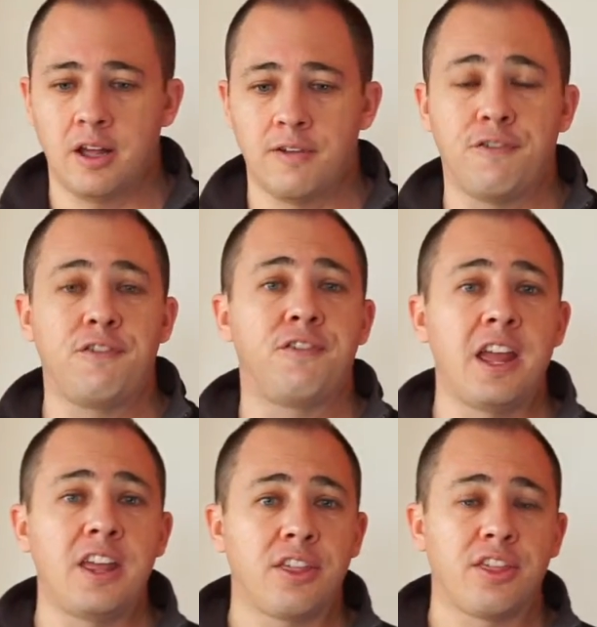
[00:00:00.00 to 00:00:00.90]

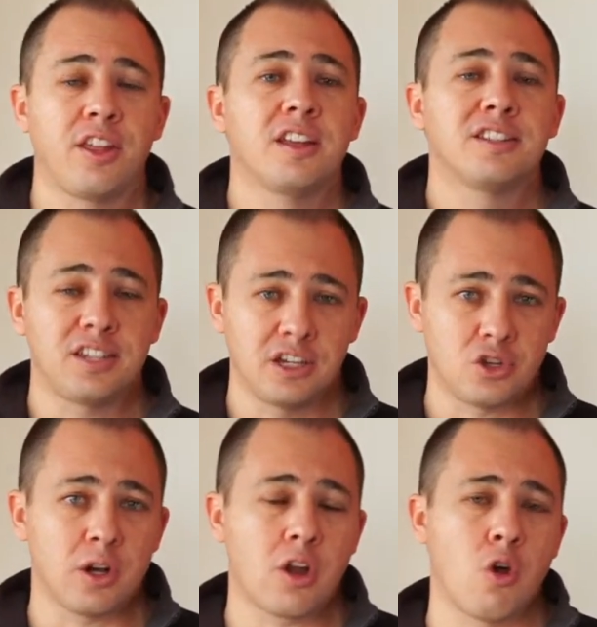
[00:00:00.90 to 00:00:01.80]

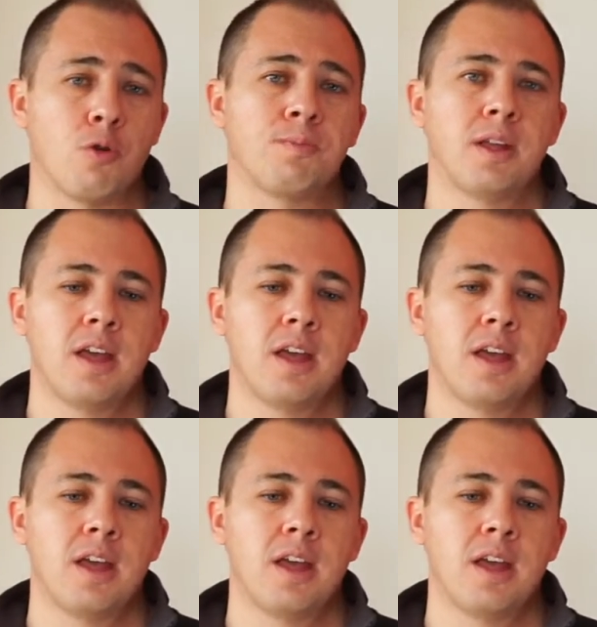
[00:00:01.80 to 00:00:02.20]
faith-centric home,